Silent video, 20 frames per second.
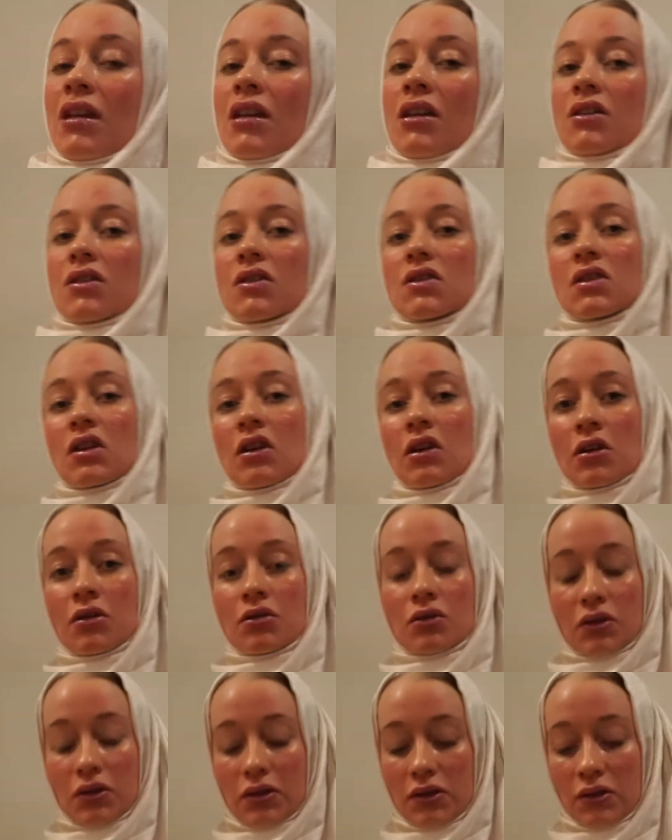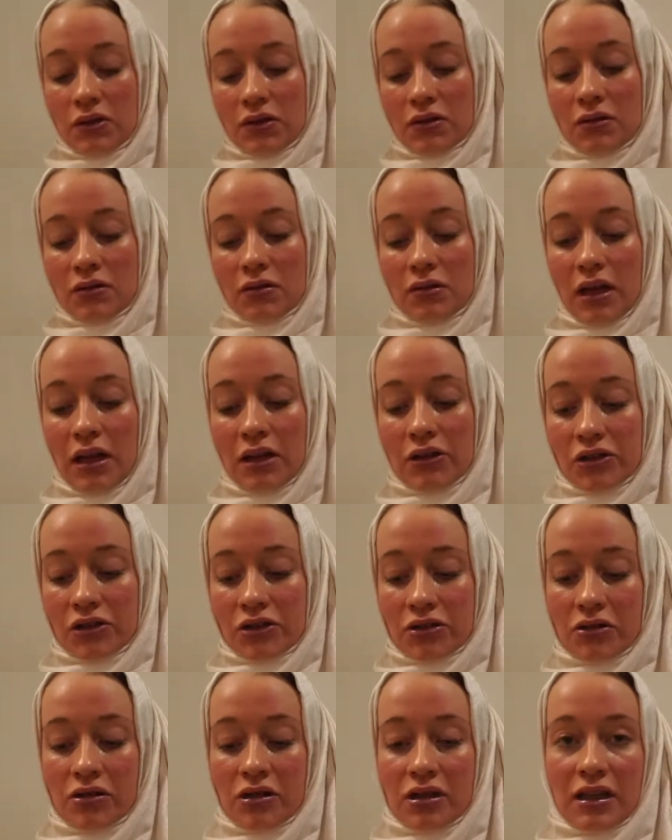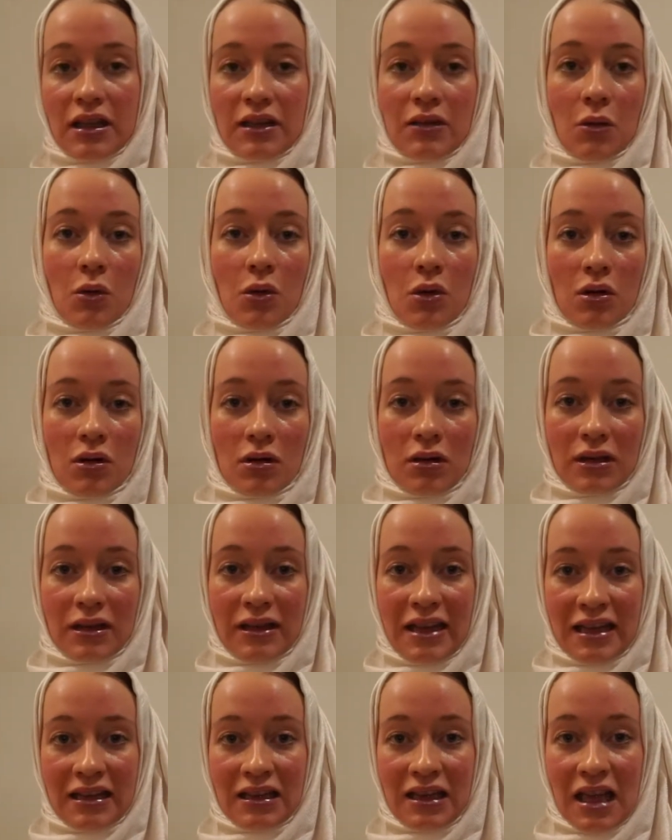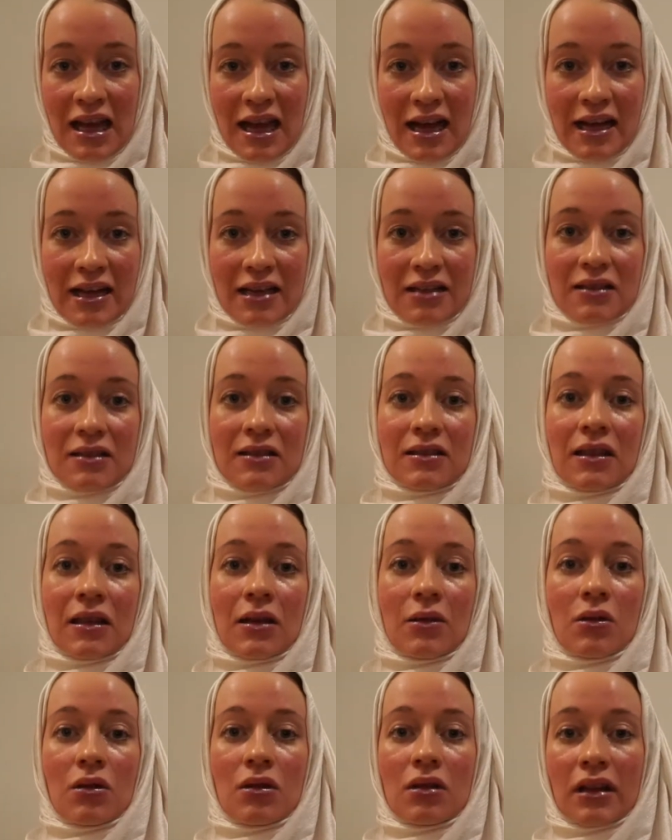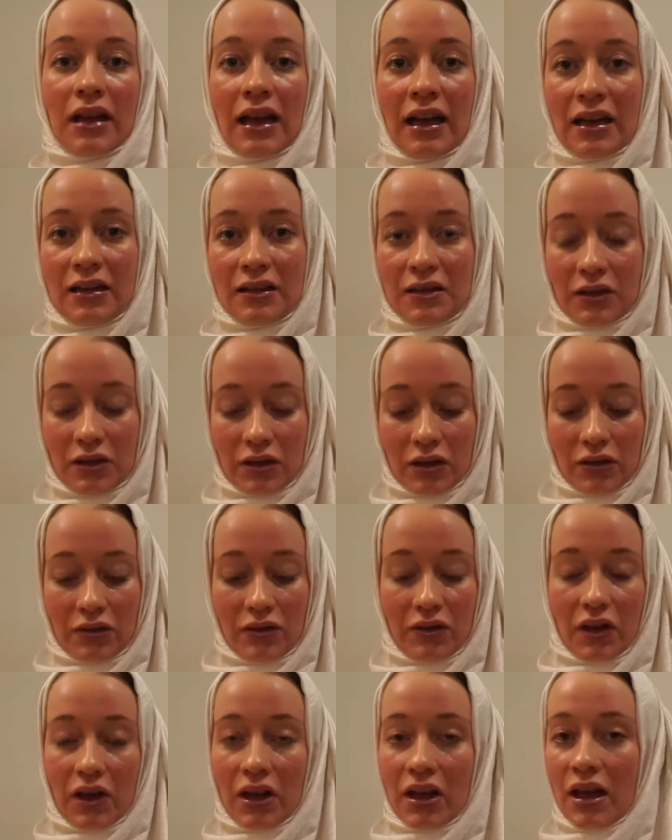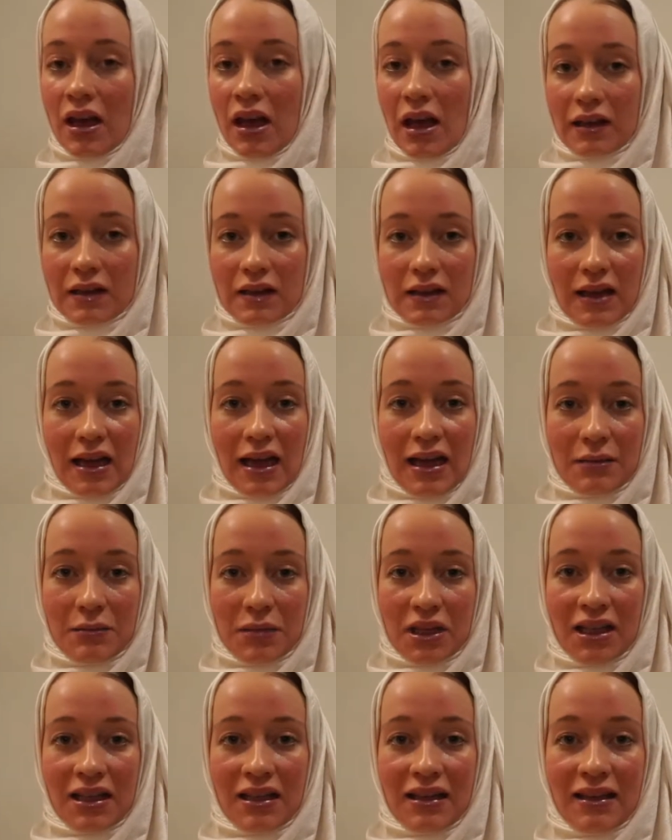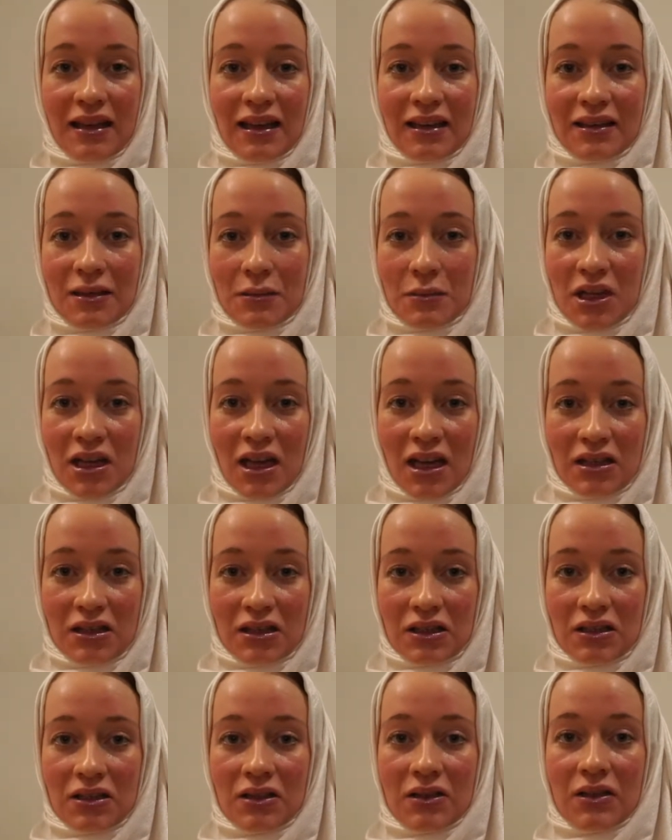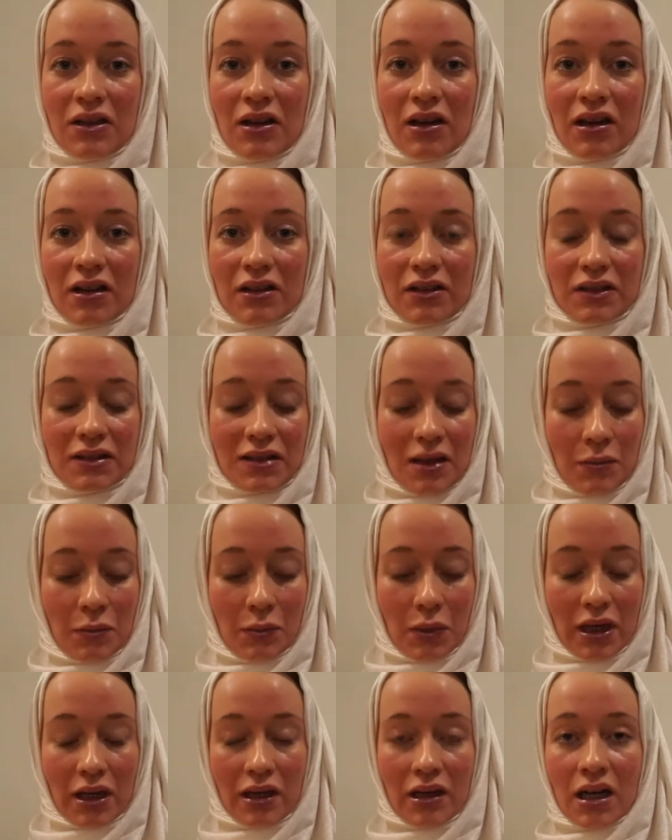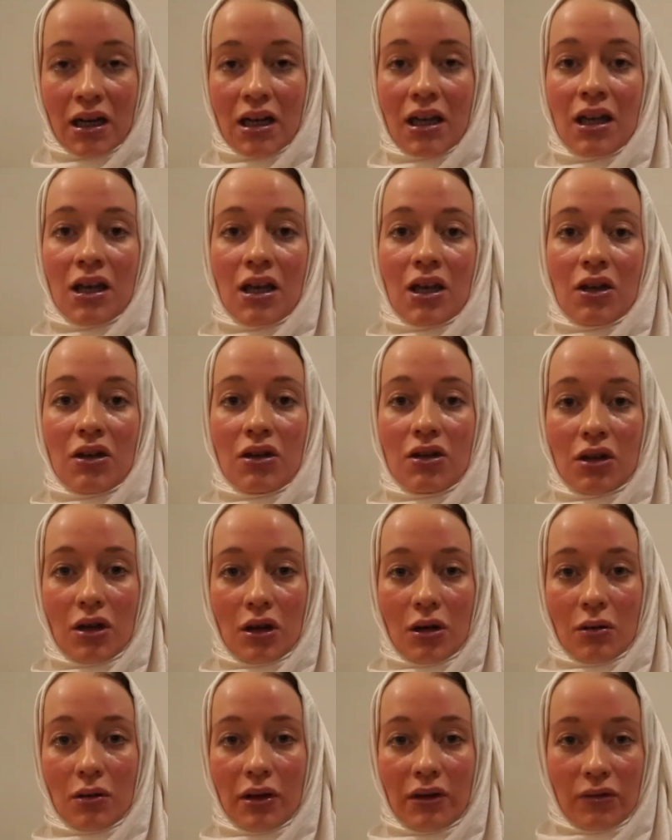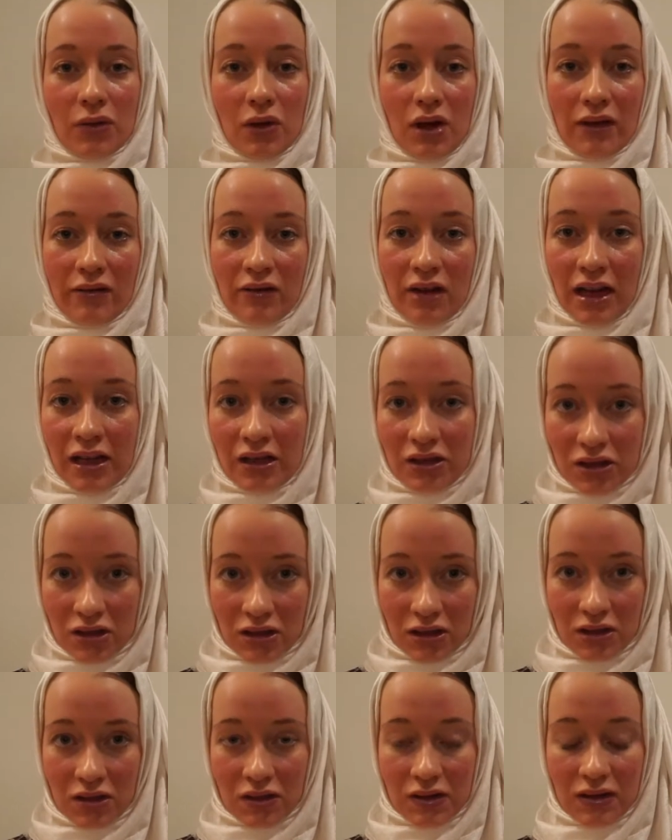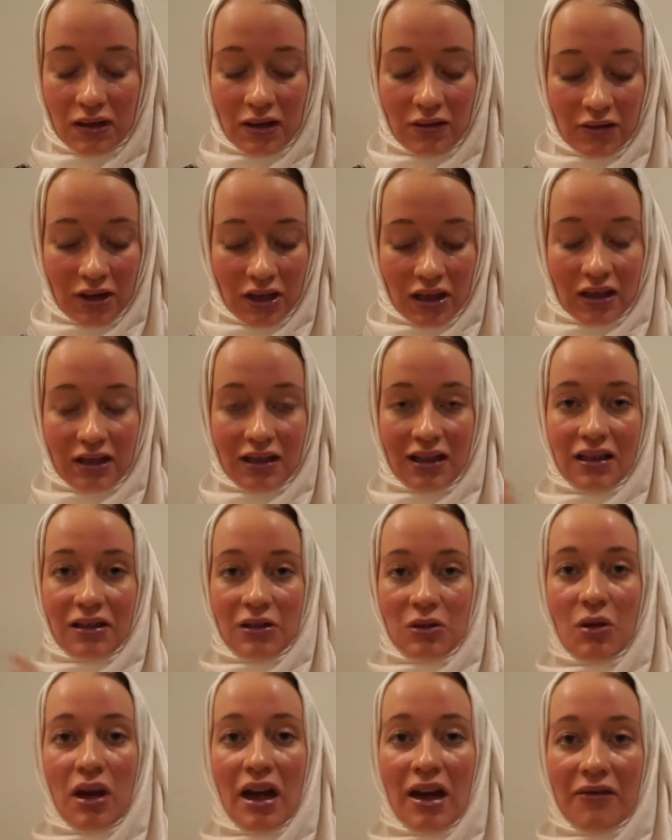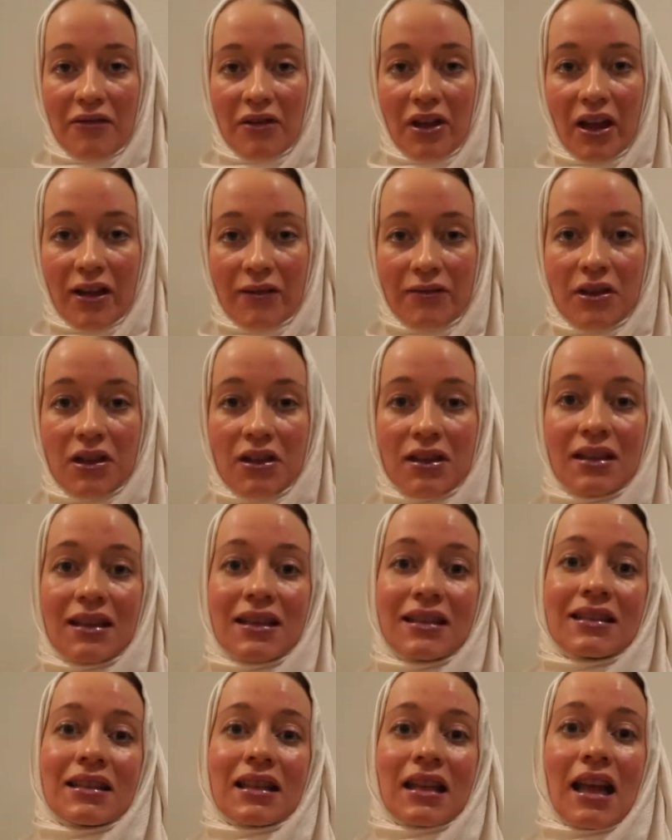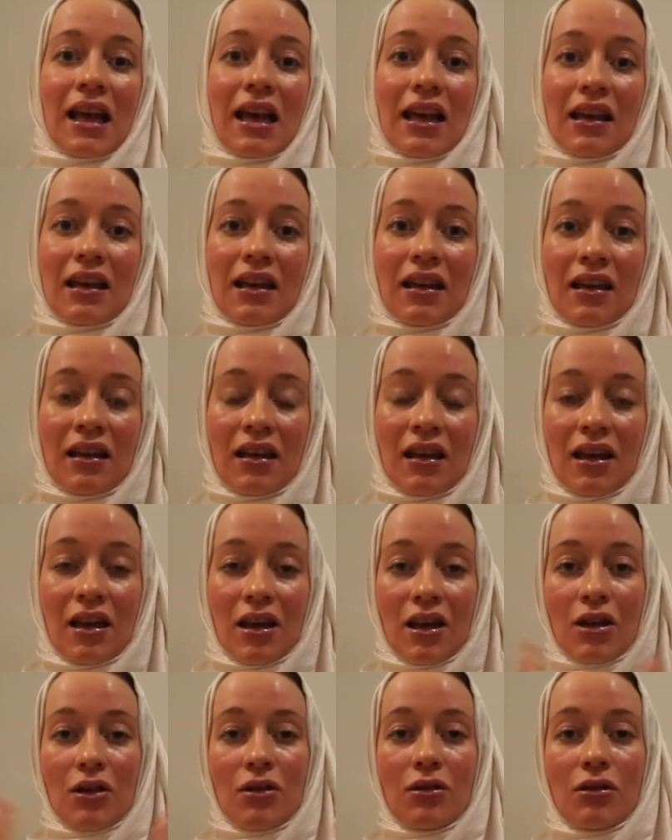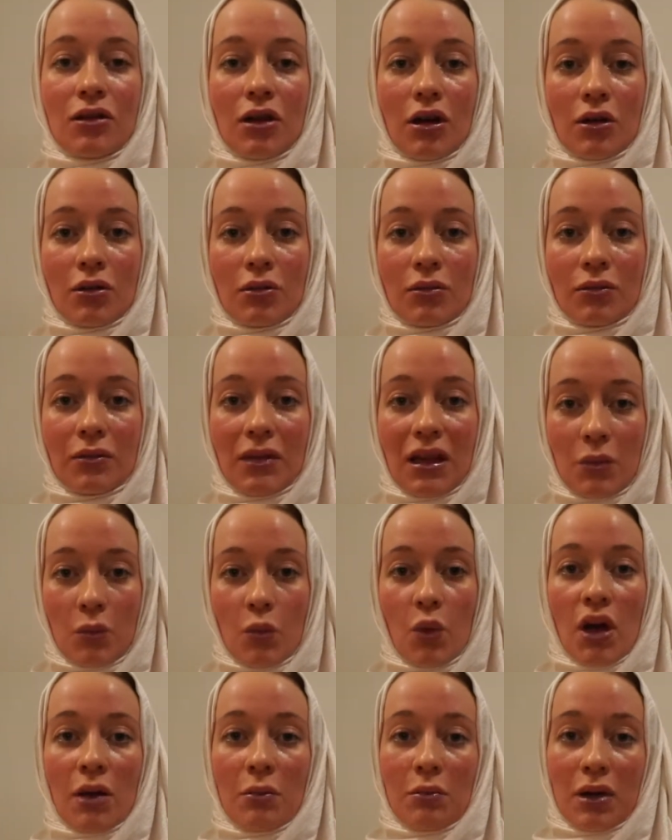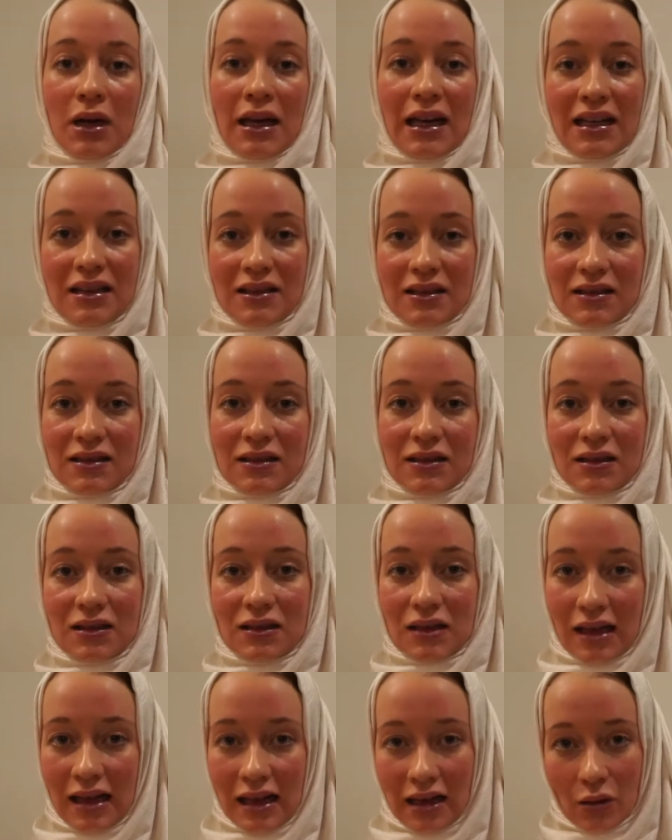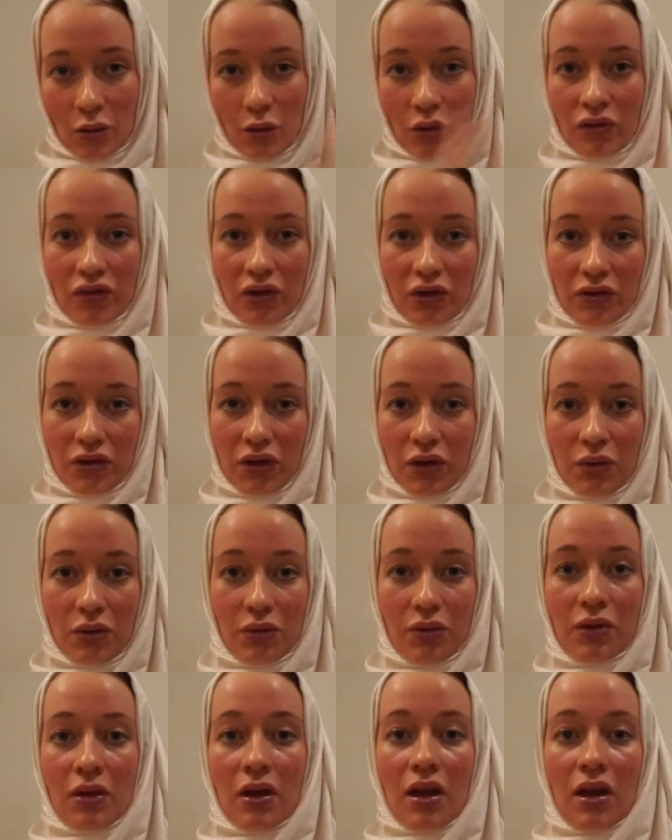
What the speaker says: So to ensure that all deadlines and all kinds of assignment, examinations are somewhere, if you have lectures and everything, that you have everything like, in one place, like overview,